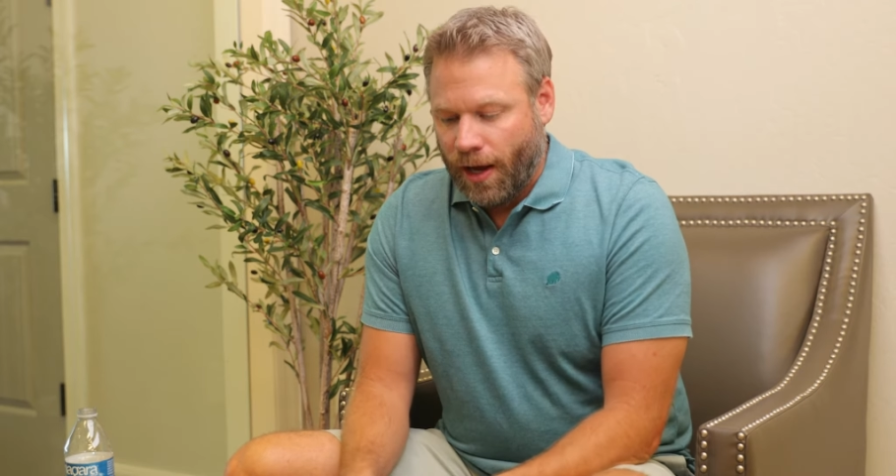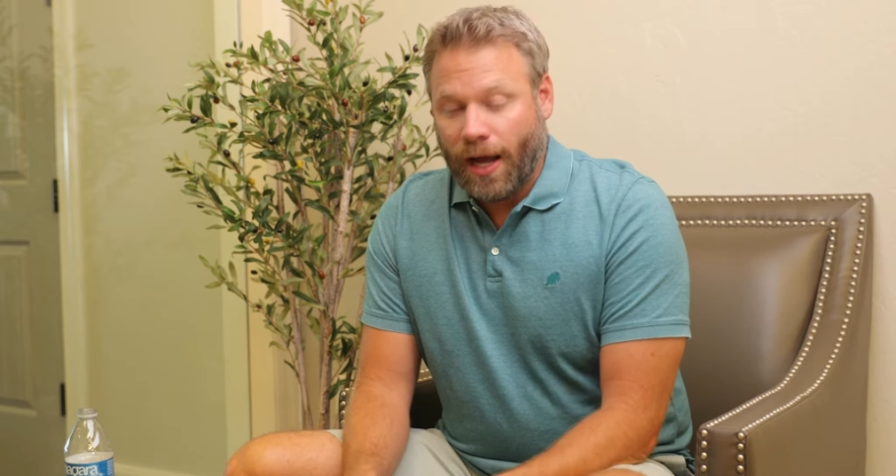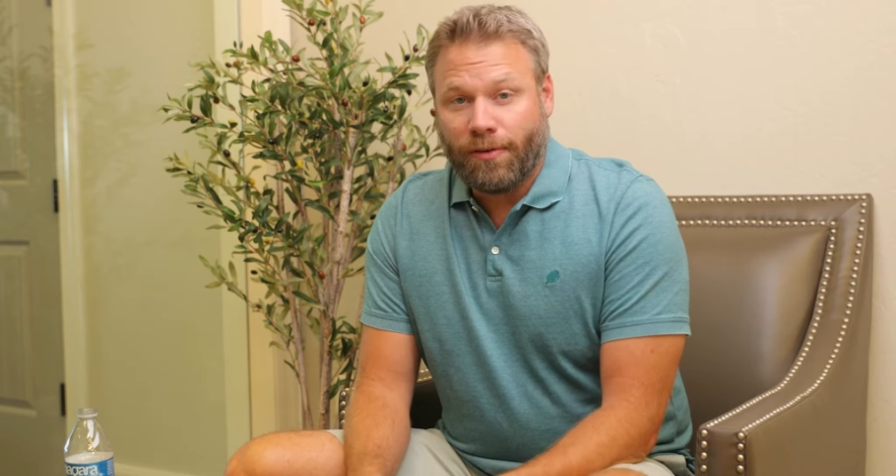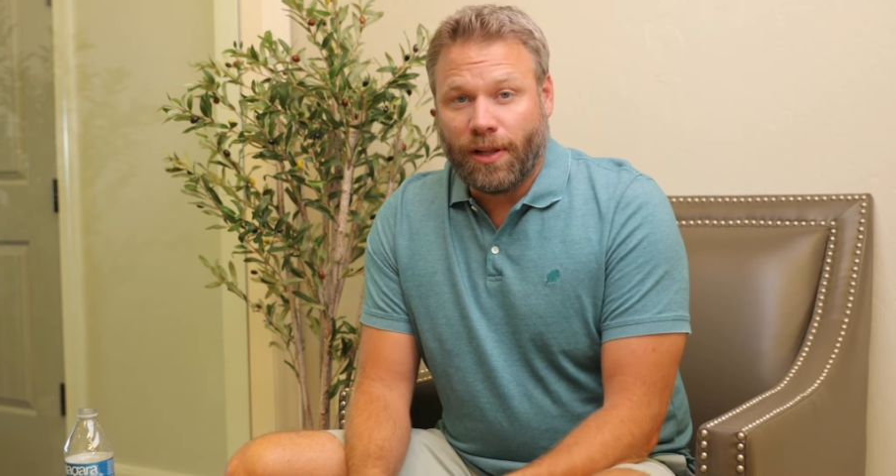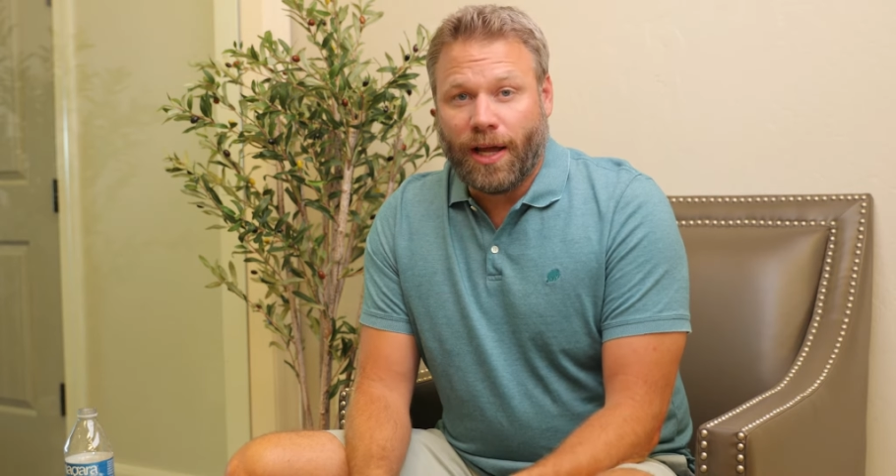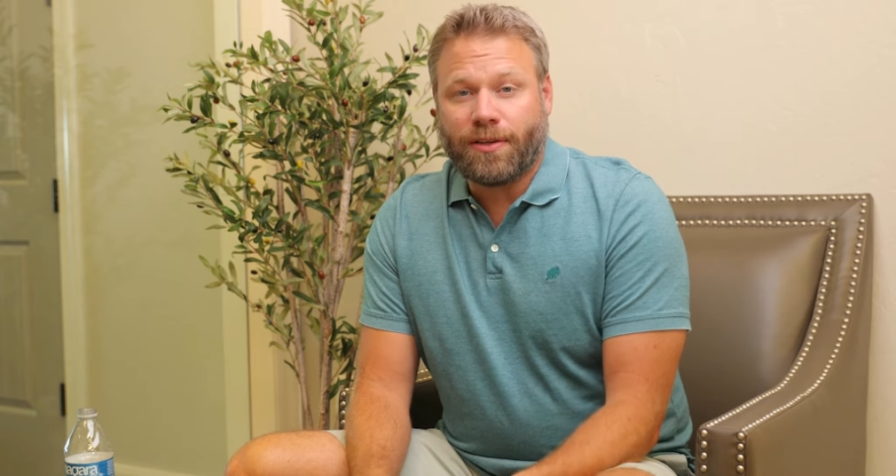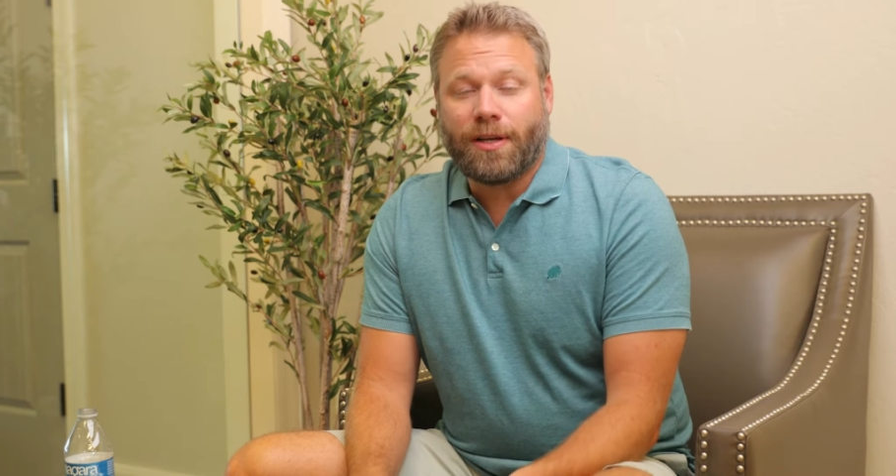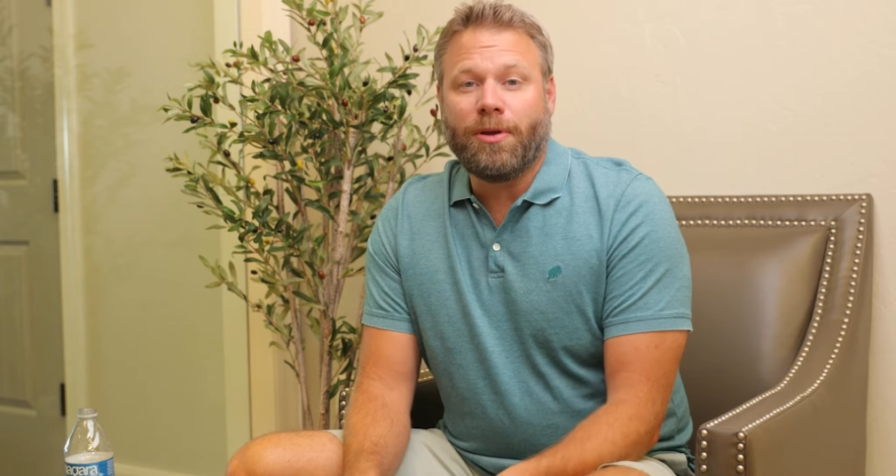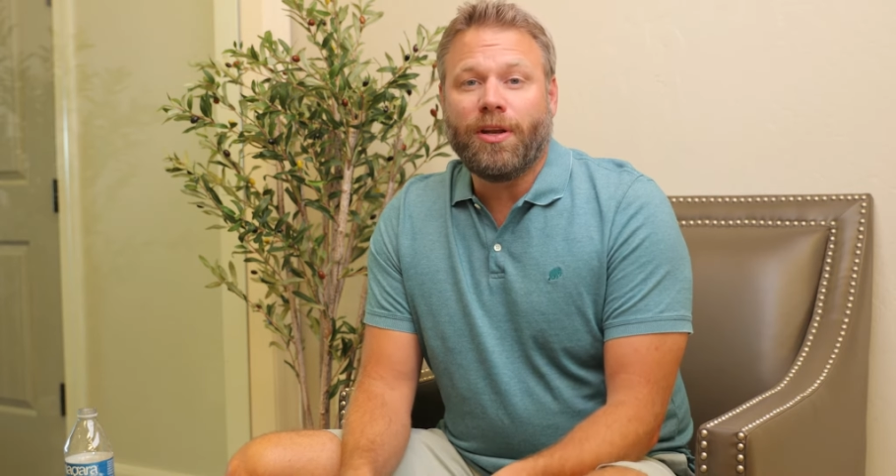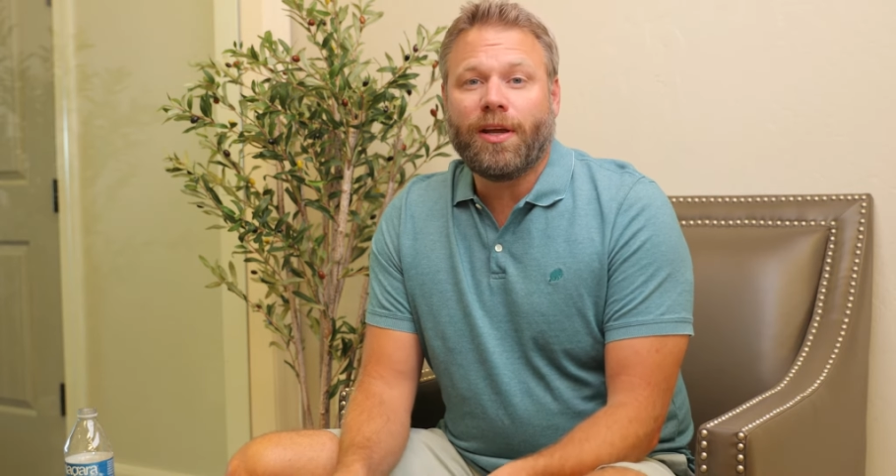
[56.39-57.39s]
I have a lot to
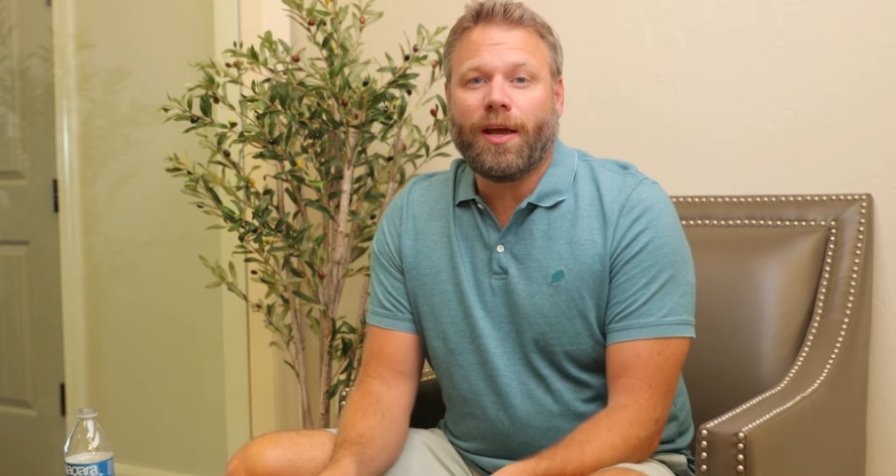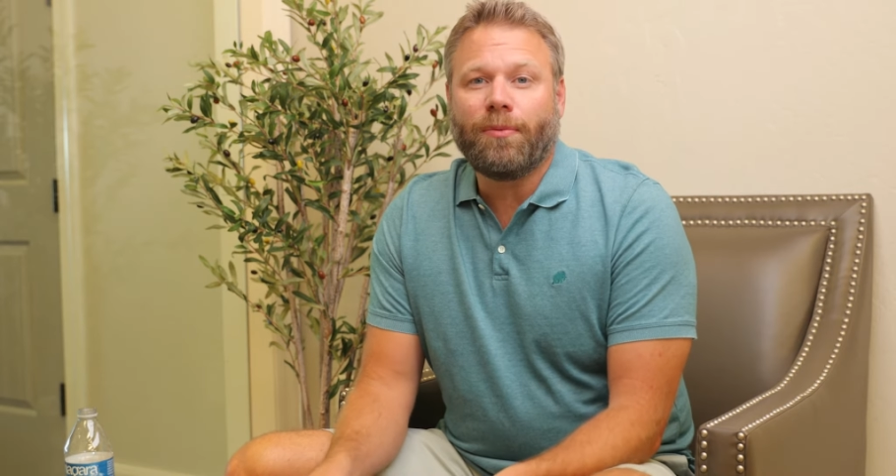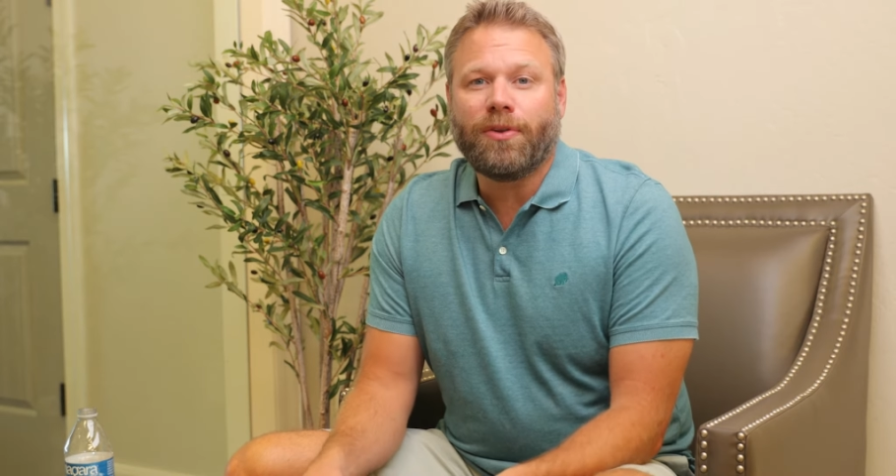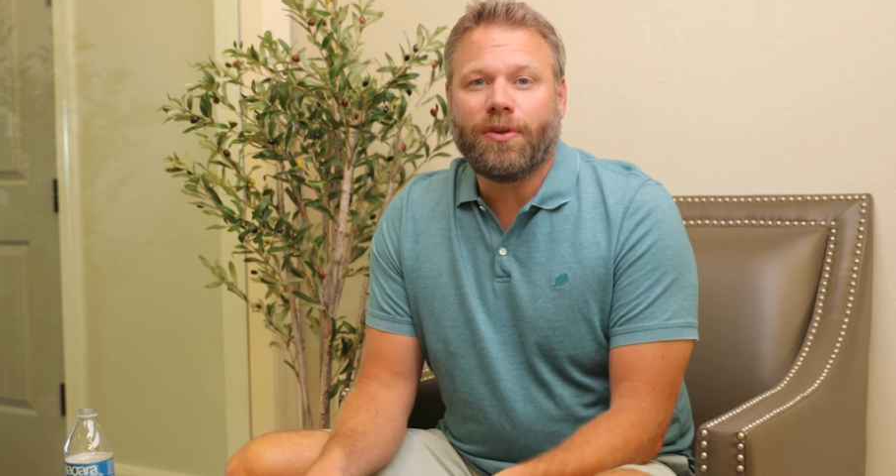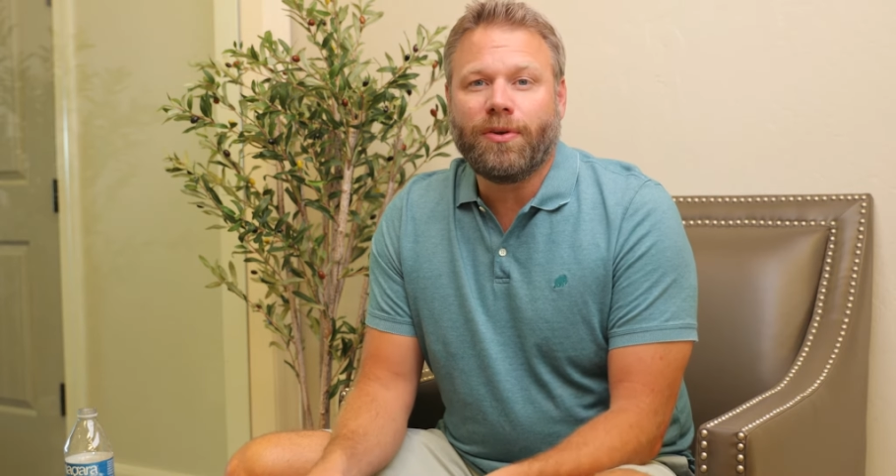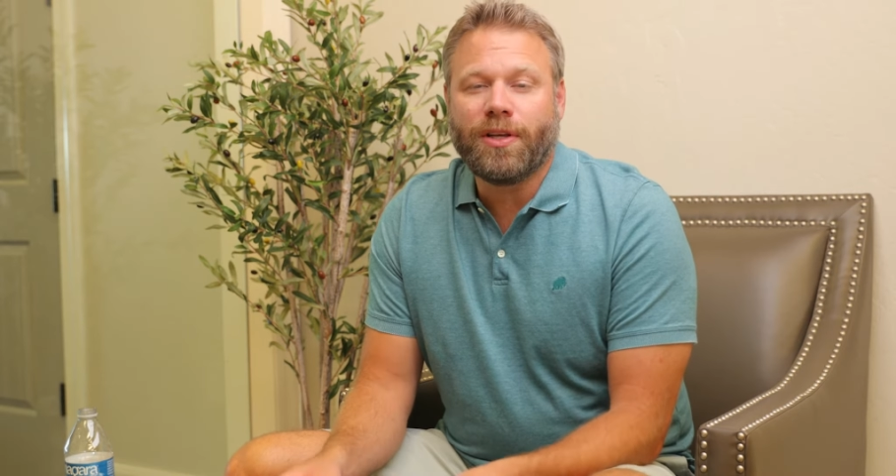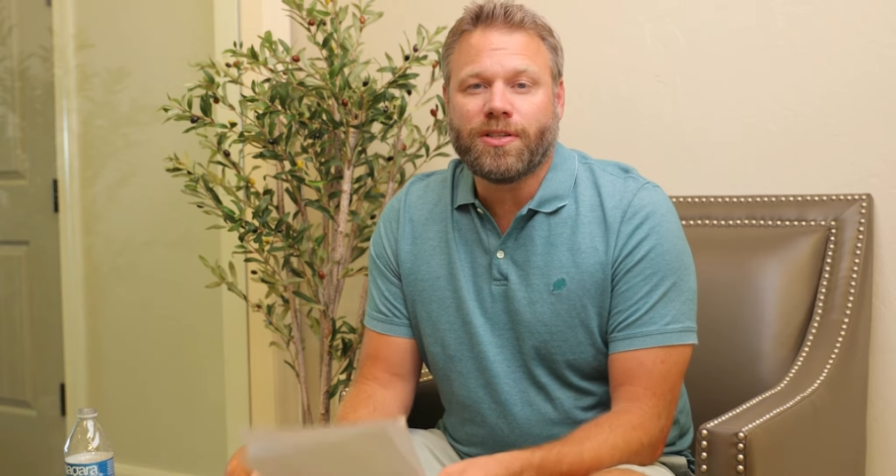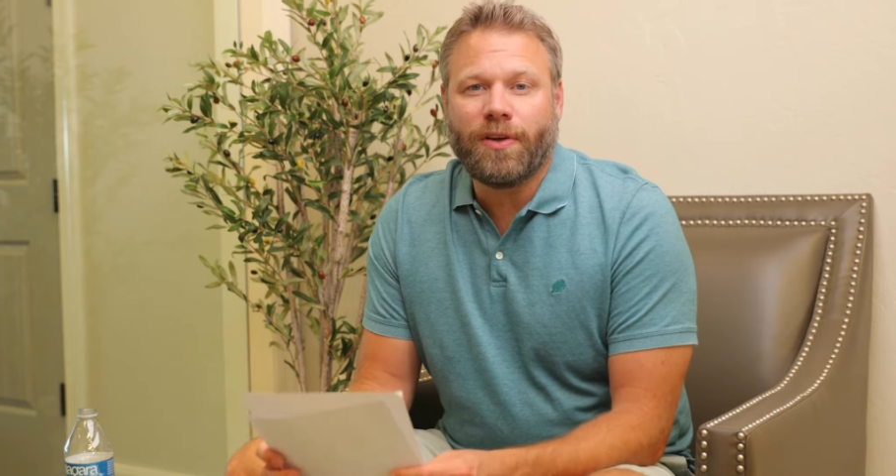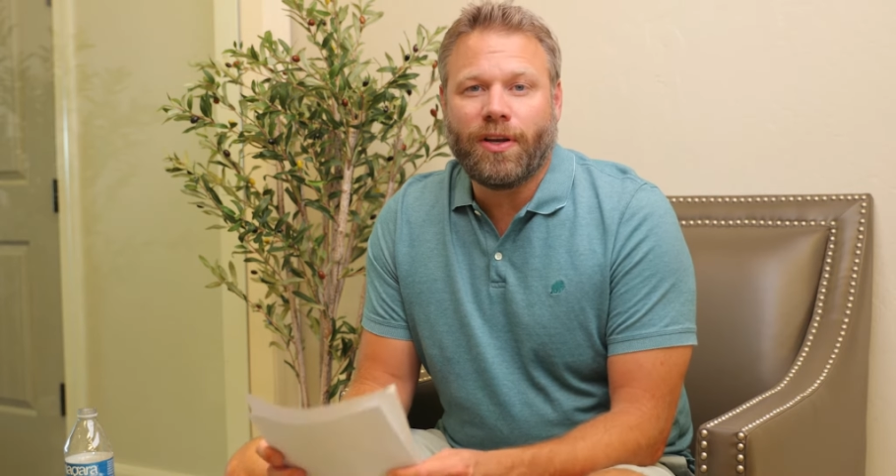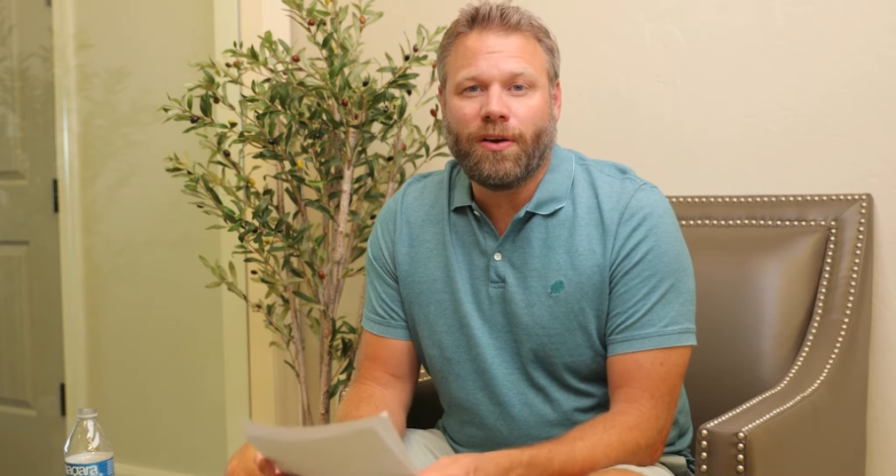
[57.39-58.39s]
communicate with you in
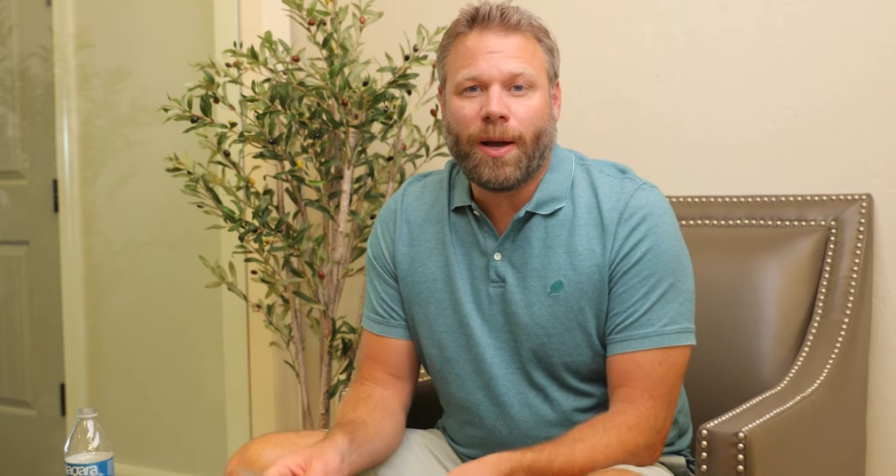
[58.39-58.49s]
this video.